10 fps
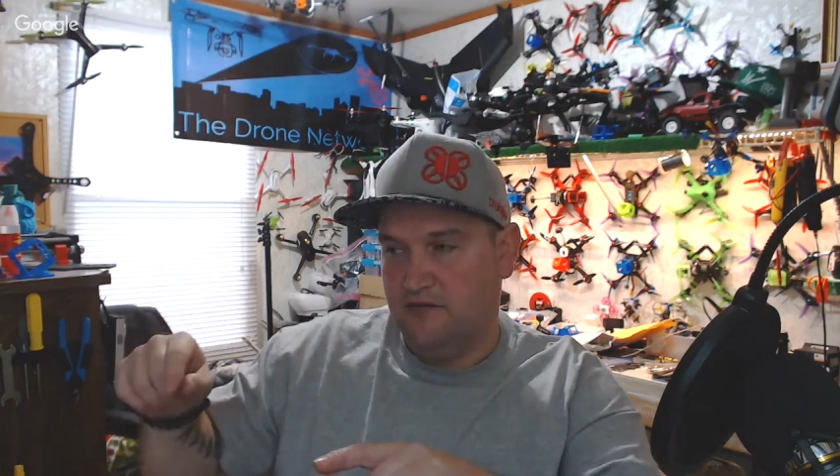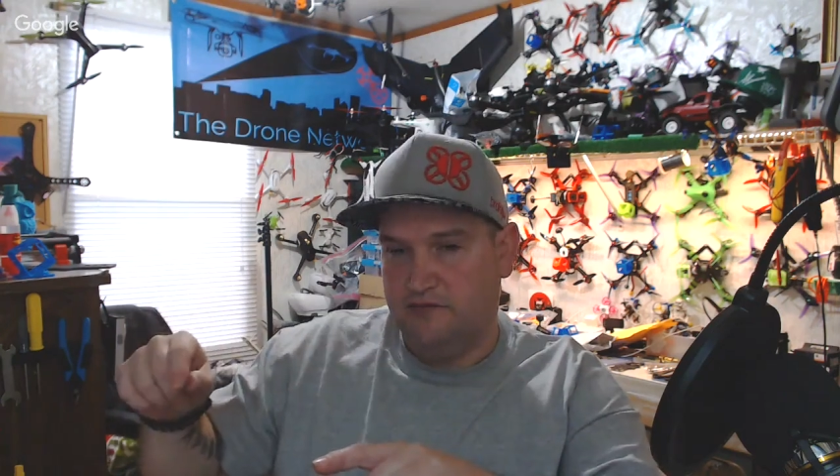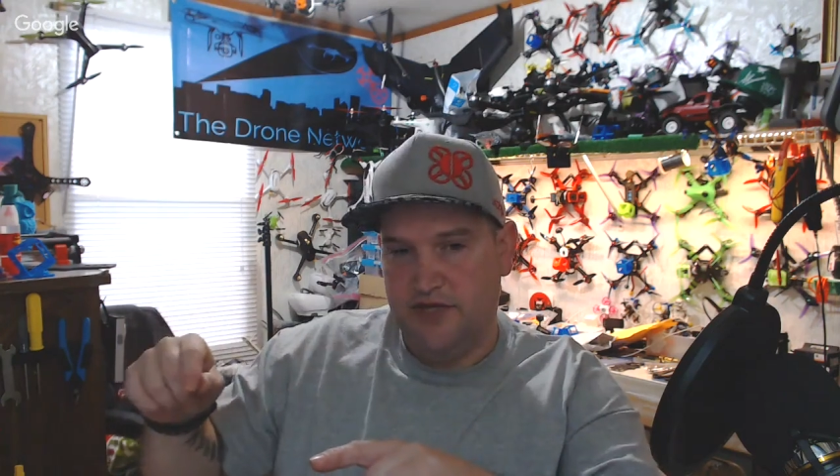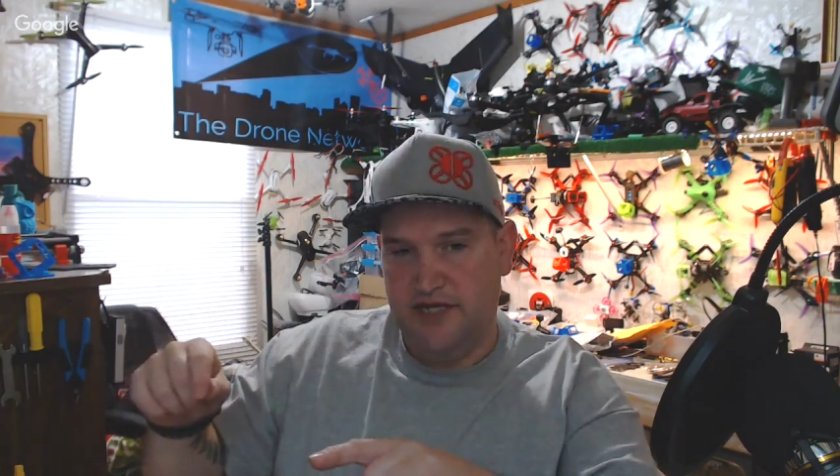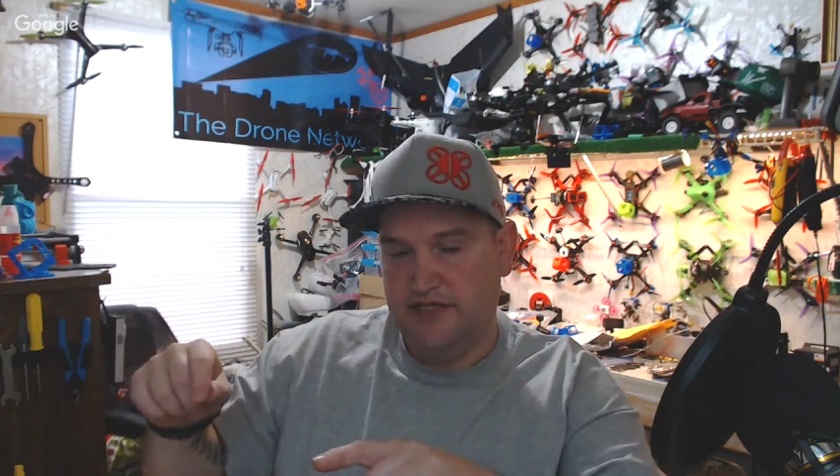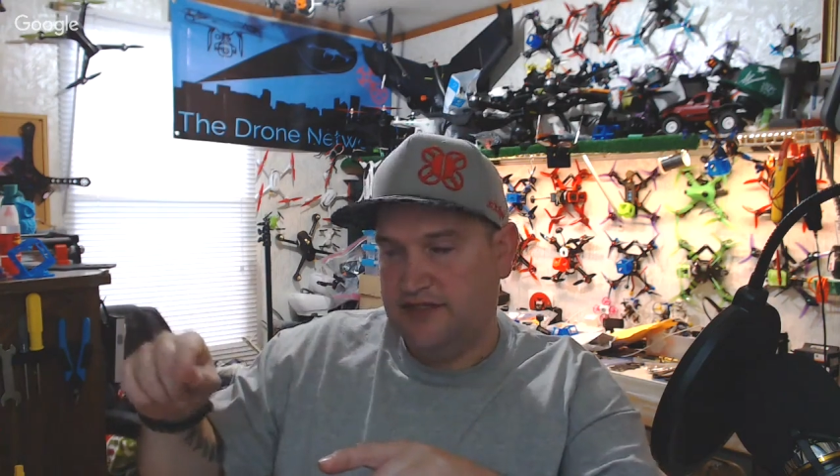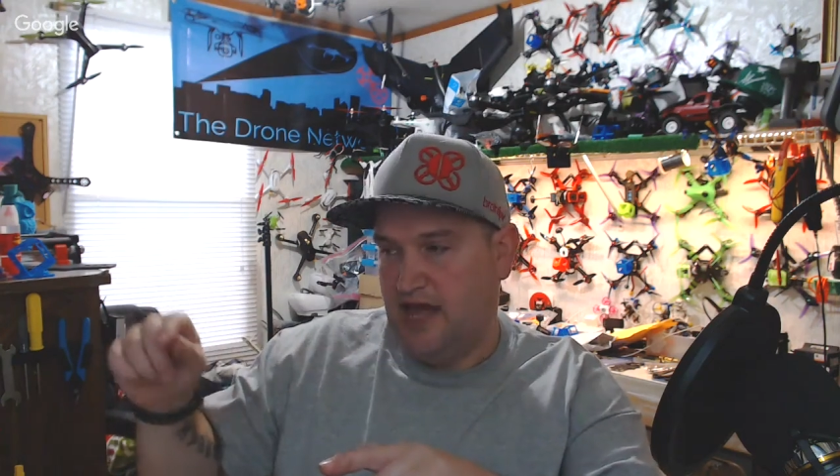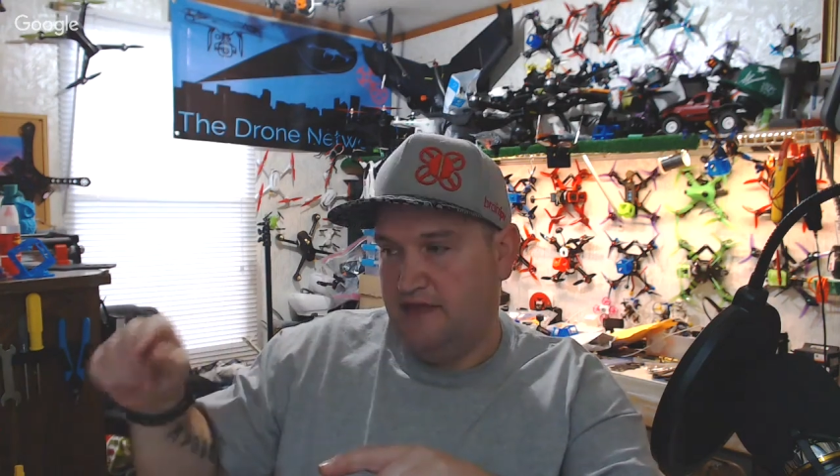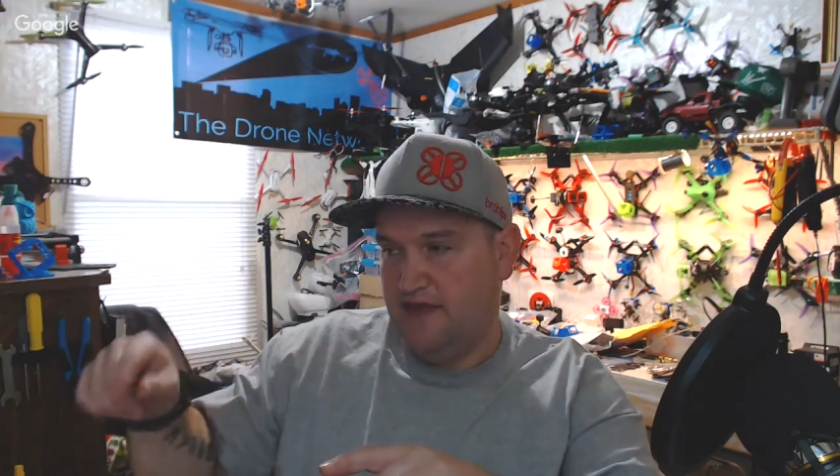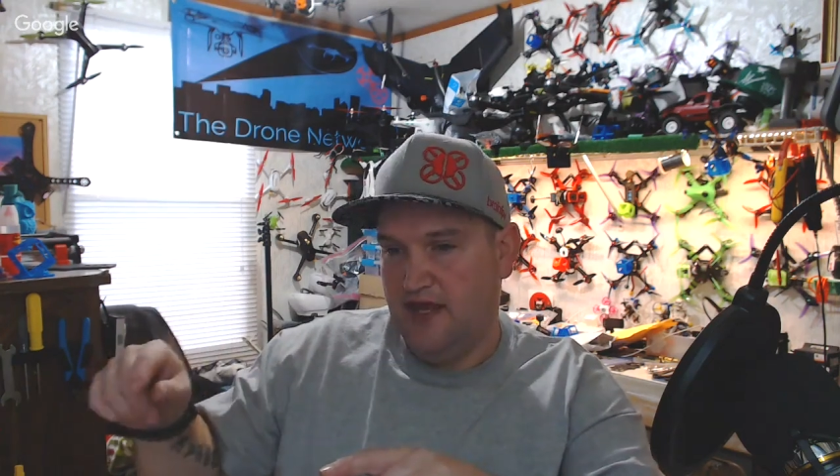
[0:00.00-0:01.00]
pins,
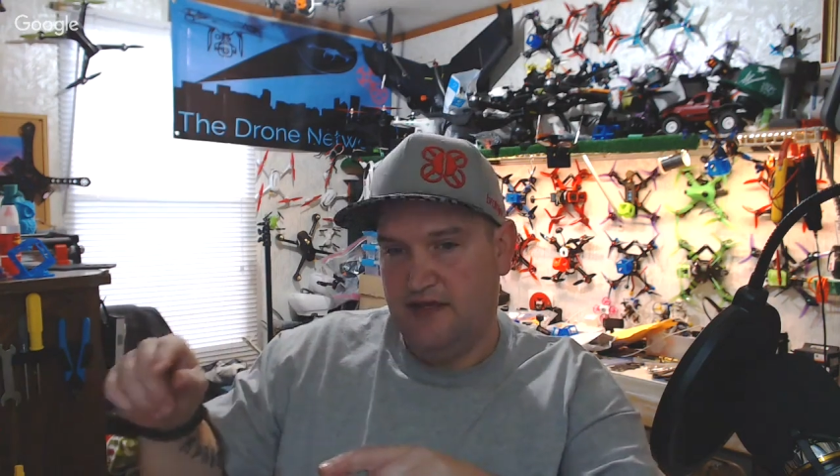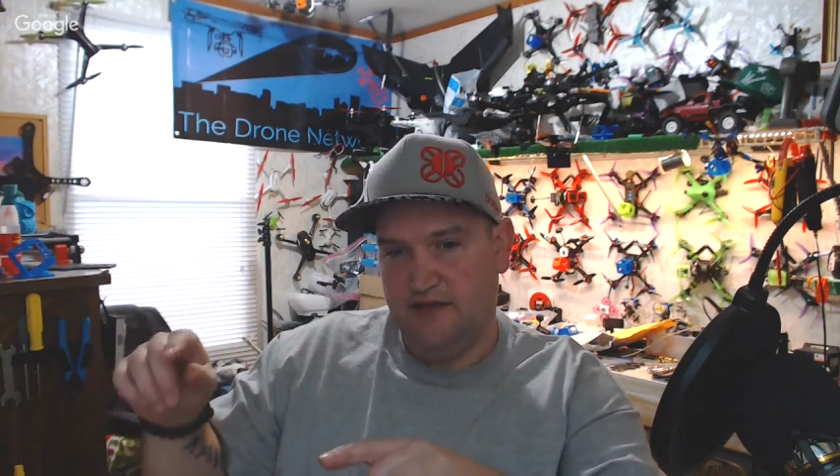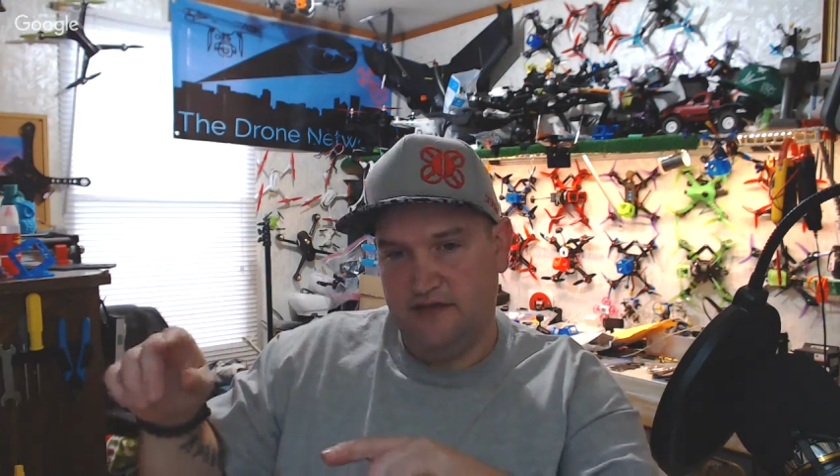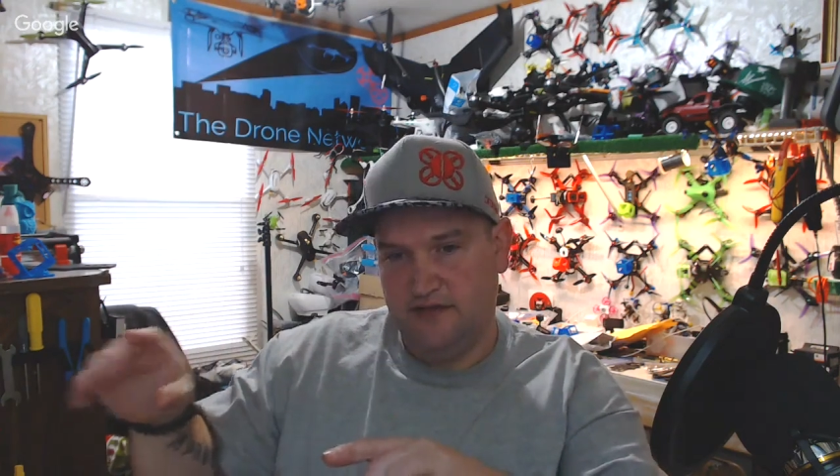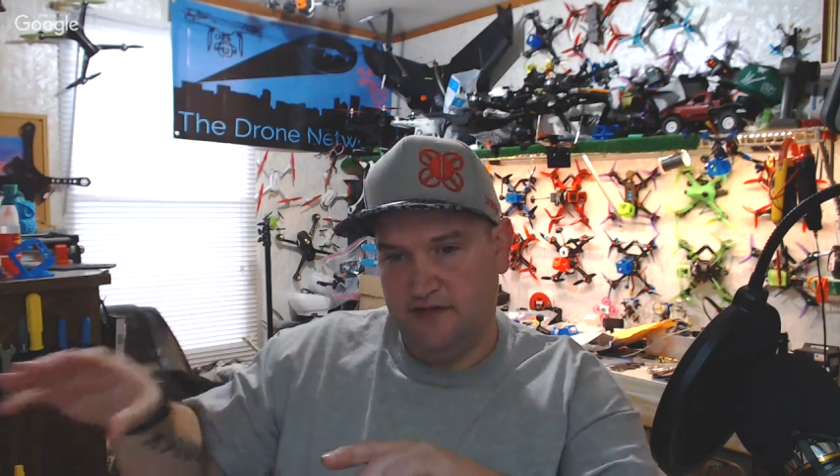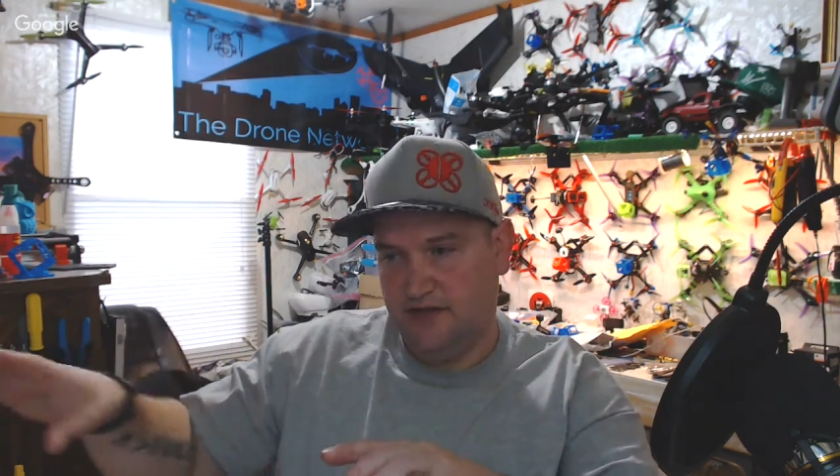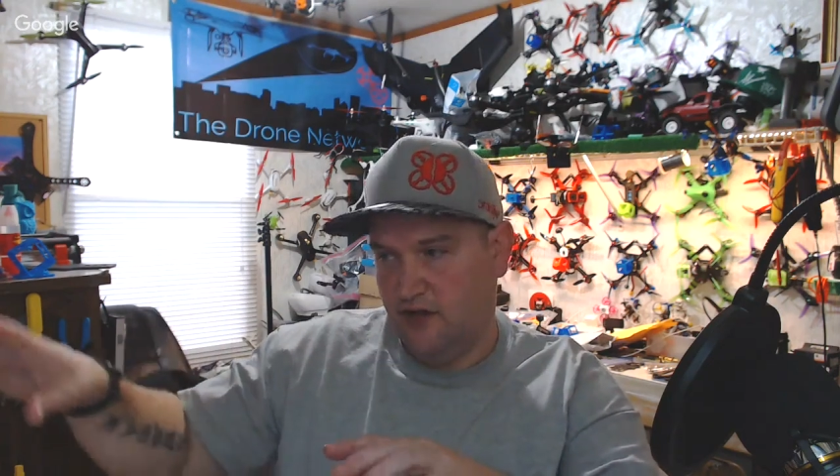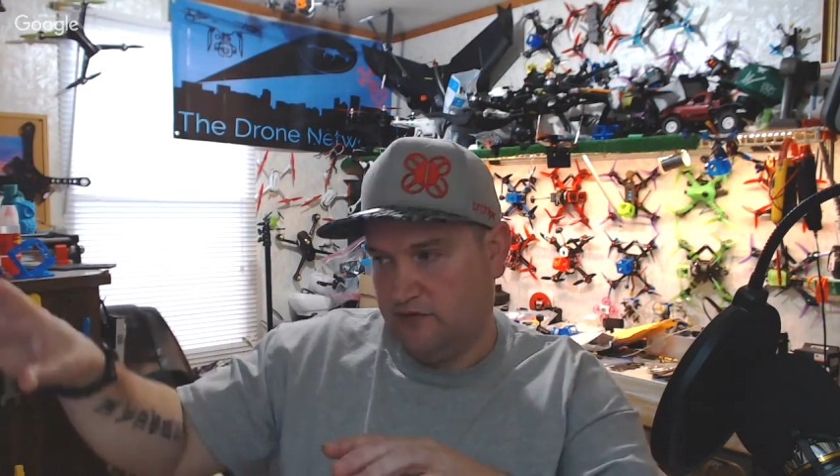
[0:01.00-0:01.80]
and then go